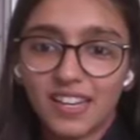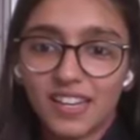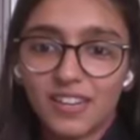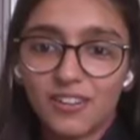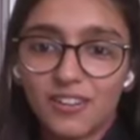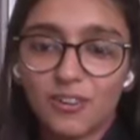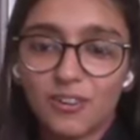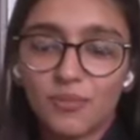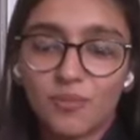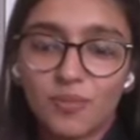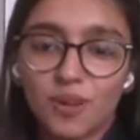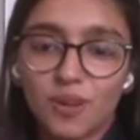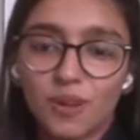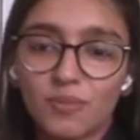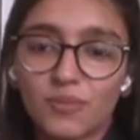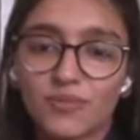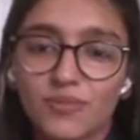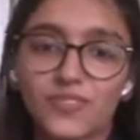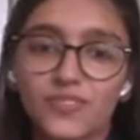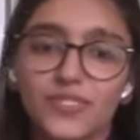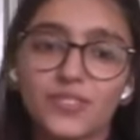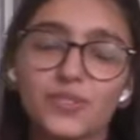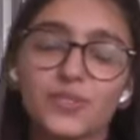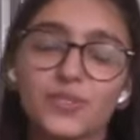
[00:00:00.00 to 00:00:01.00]
No
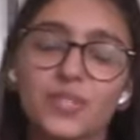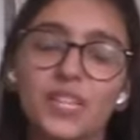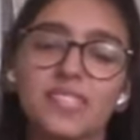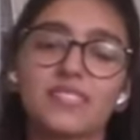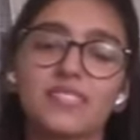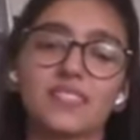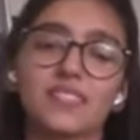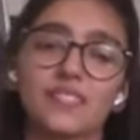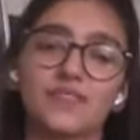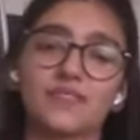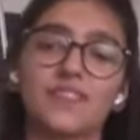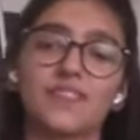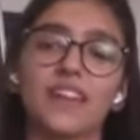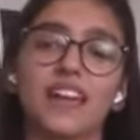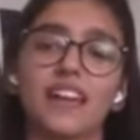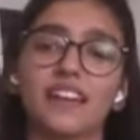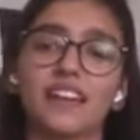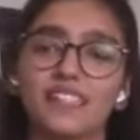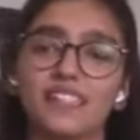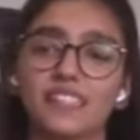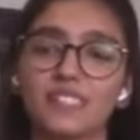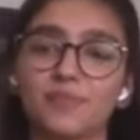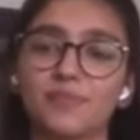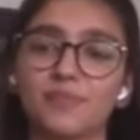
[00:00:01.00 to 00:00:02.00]
problem, Firuza. It's a
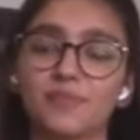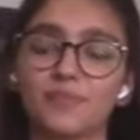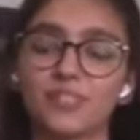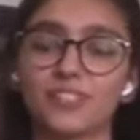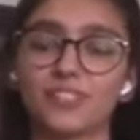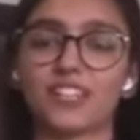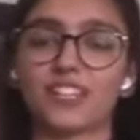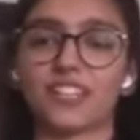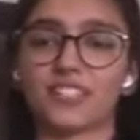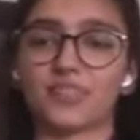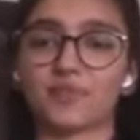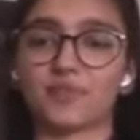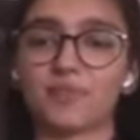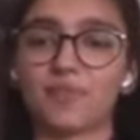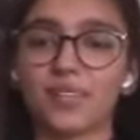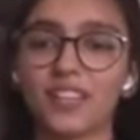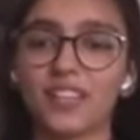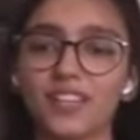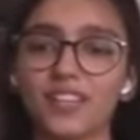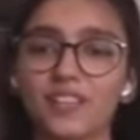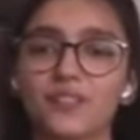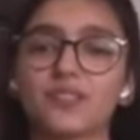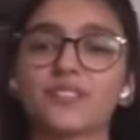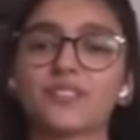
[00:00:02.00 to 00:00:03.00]
fairly simple
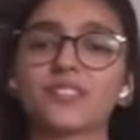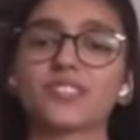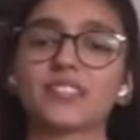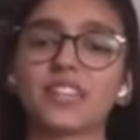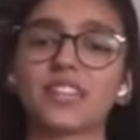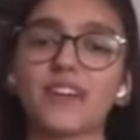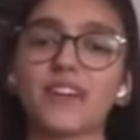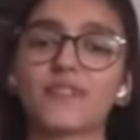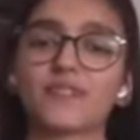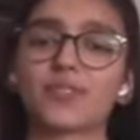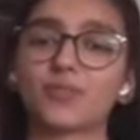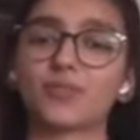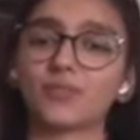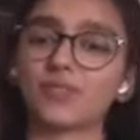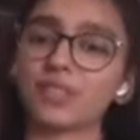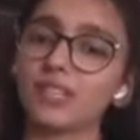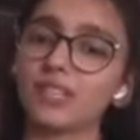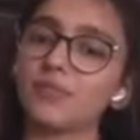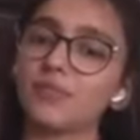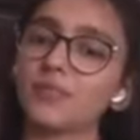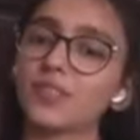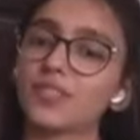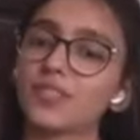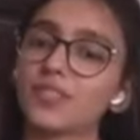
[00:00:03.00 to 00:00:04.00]
recipe. You just have to
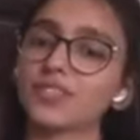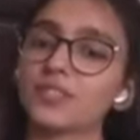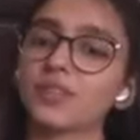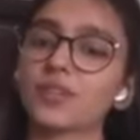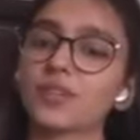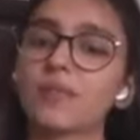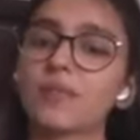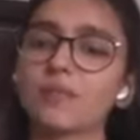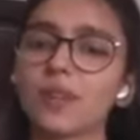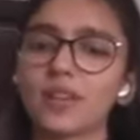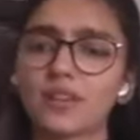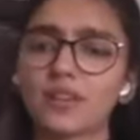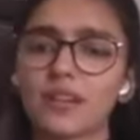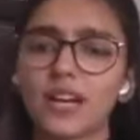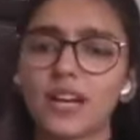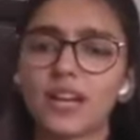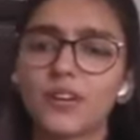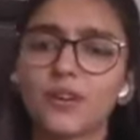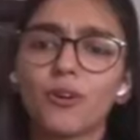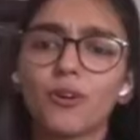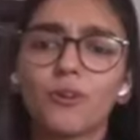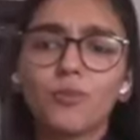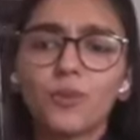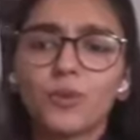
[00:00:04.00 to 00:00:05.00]
cream the sugar and butter. I
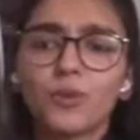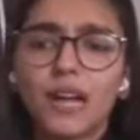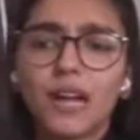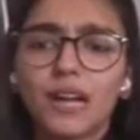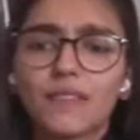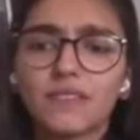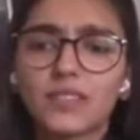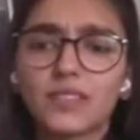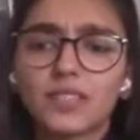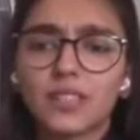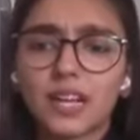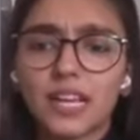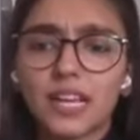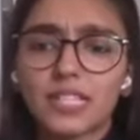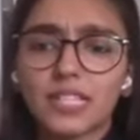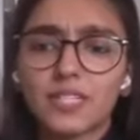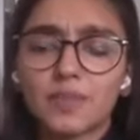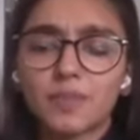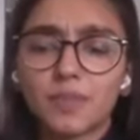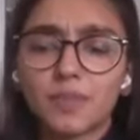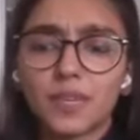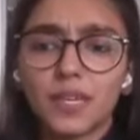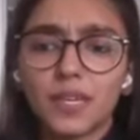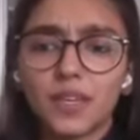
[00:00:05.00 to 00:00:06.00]
hope you have the
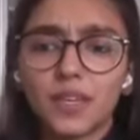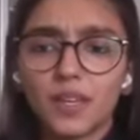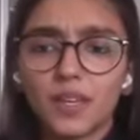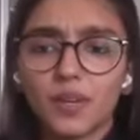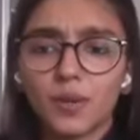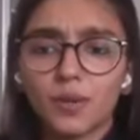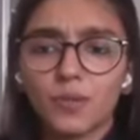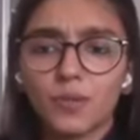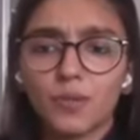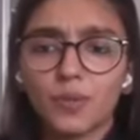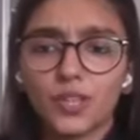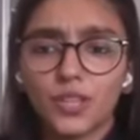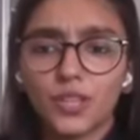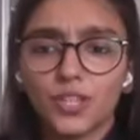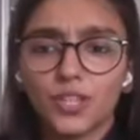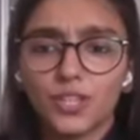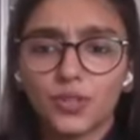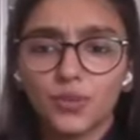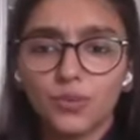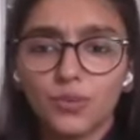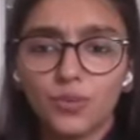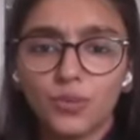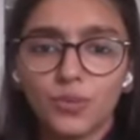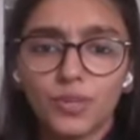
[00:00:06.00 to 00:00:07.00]
recipe with
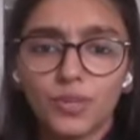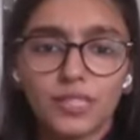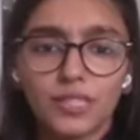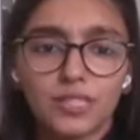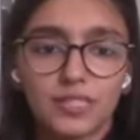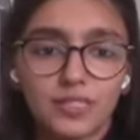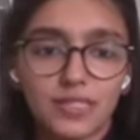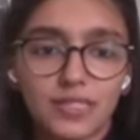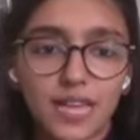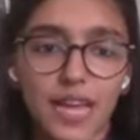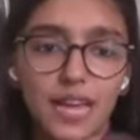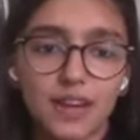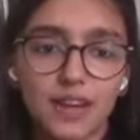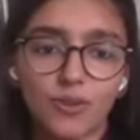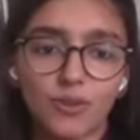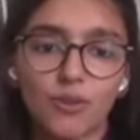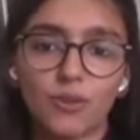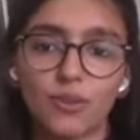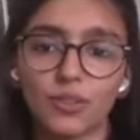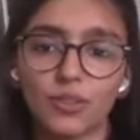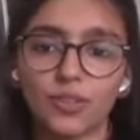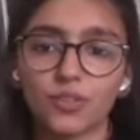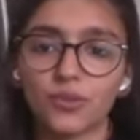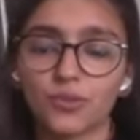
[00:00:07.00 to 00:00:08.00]
you. It's there
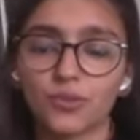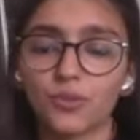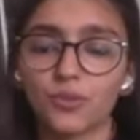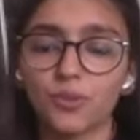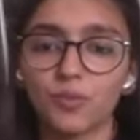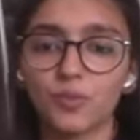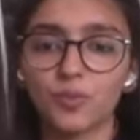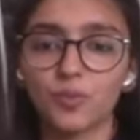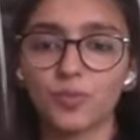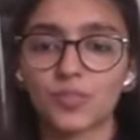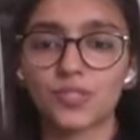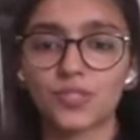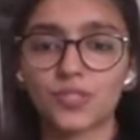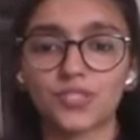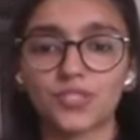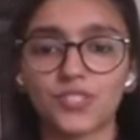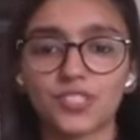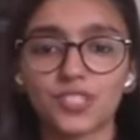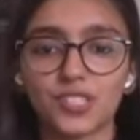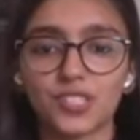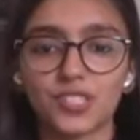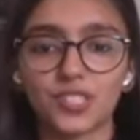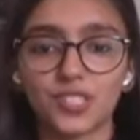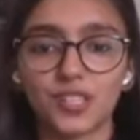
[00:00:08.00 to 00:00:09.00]
on the group. So
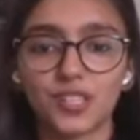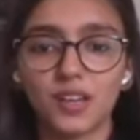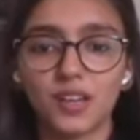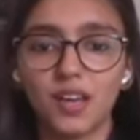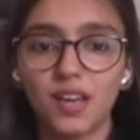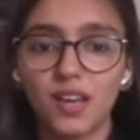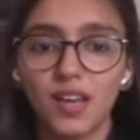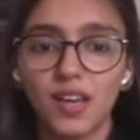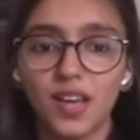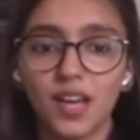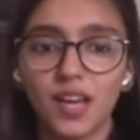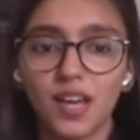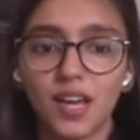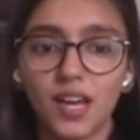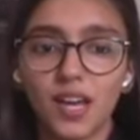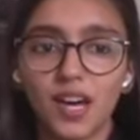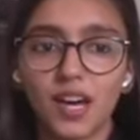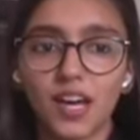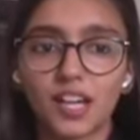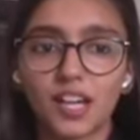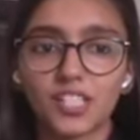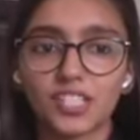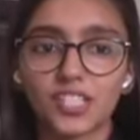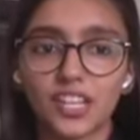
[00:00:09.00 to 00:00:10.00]
just
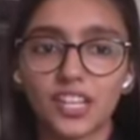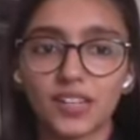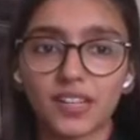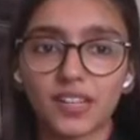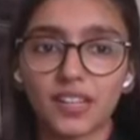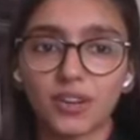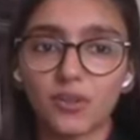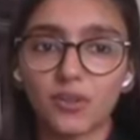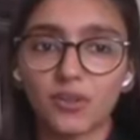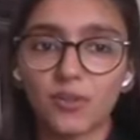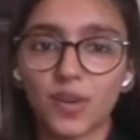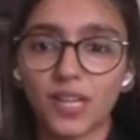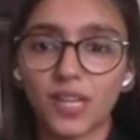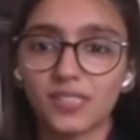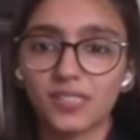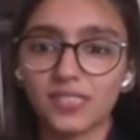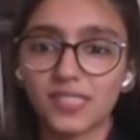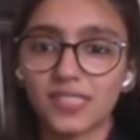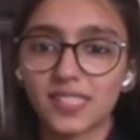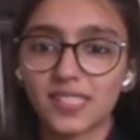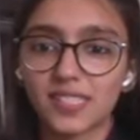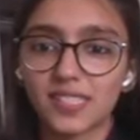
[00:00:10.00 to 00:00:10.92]
check it out once.